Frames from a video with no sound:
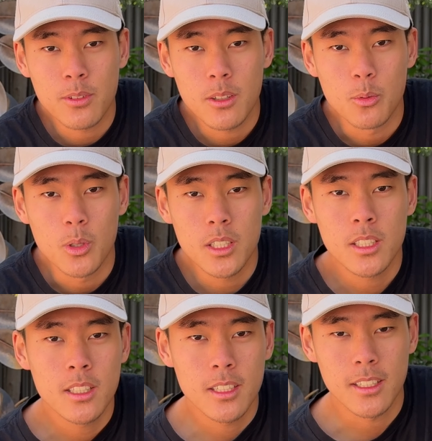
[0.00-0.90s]
for the wood
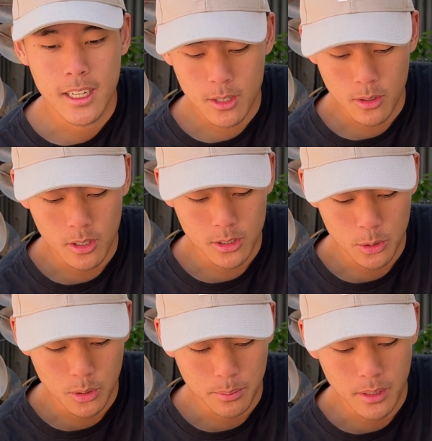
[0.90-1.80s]
now are
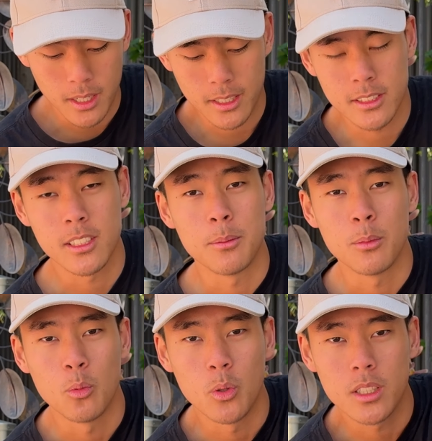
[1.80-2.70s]
to apply some
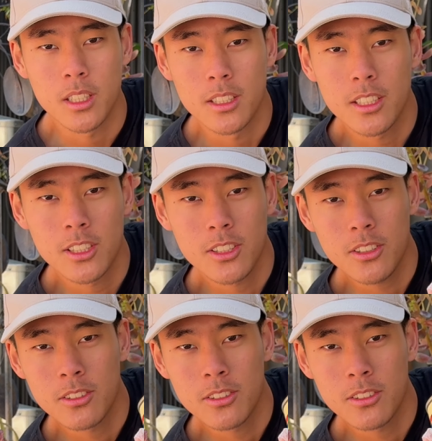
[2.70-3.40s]
wood conditioner